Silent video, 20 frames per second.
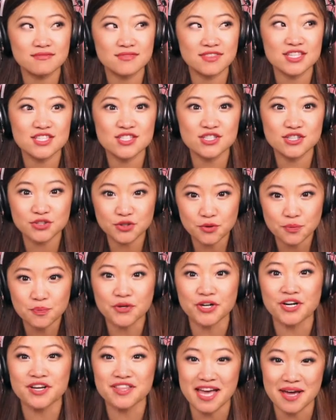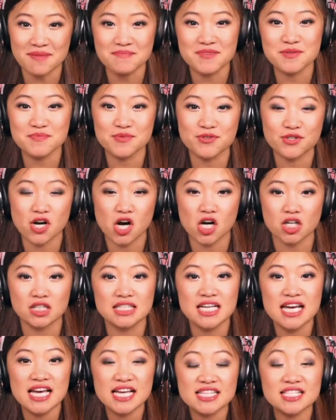This little bird that people
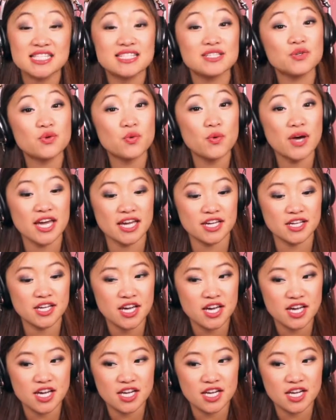called Jingwei